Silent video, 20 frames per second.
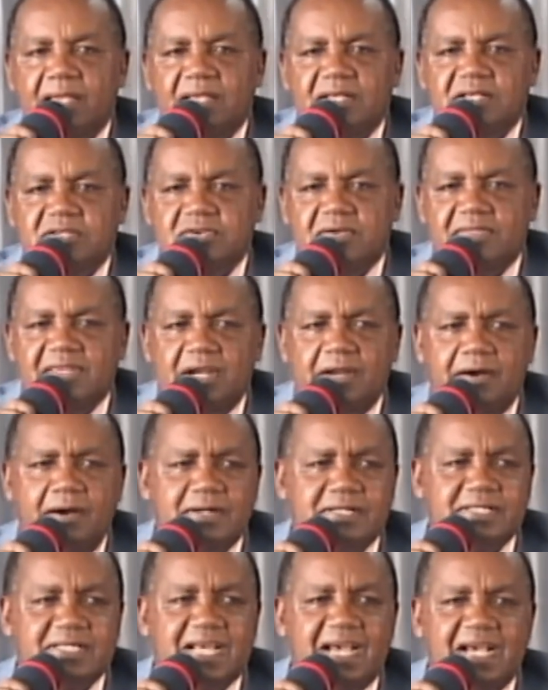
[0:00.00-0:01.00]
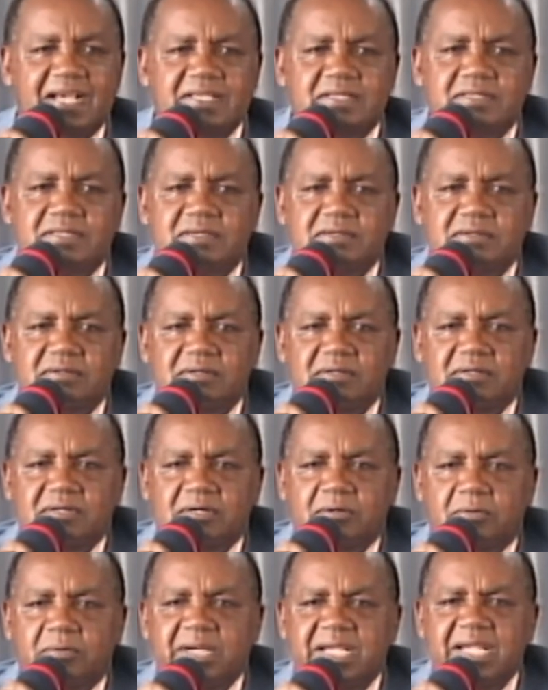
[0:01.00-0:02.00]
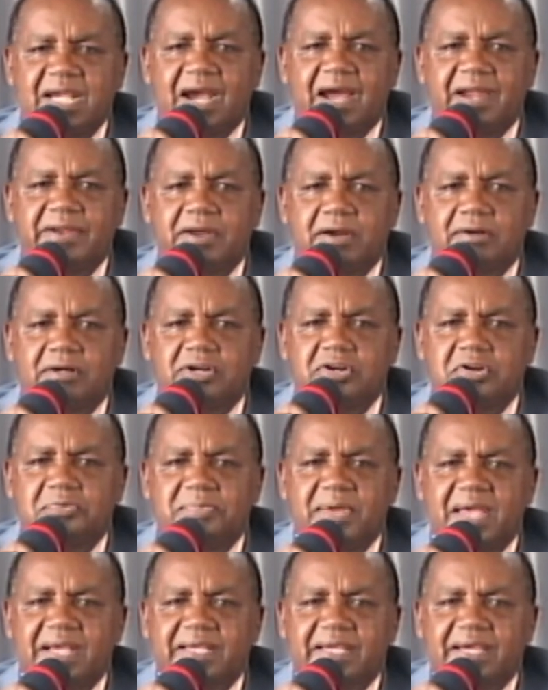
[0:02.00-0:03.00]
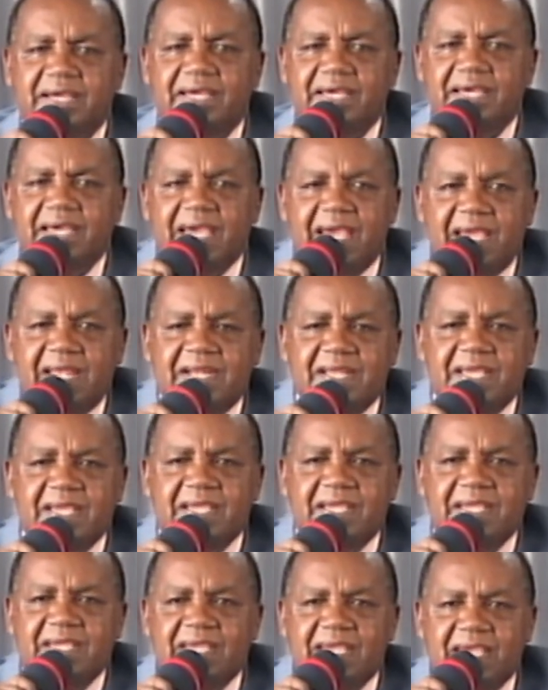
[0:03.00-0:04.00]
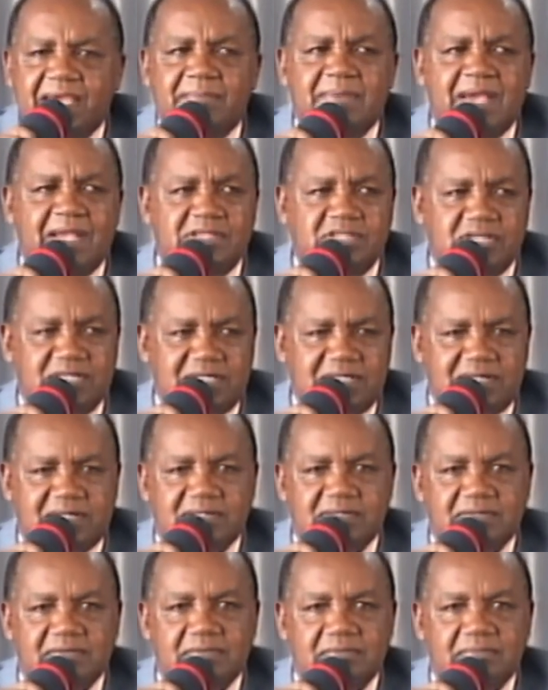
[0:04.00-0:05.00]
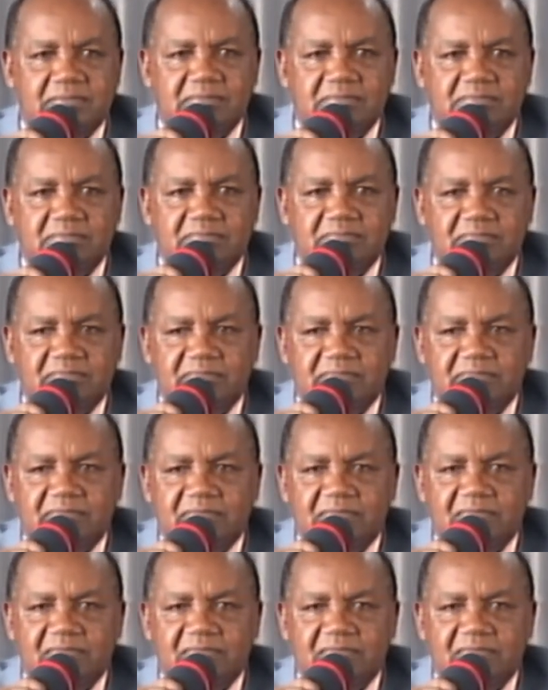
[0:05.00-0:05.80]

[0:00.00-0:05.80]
So the Lord says, we are not going to make any images. We are not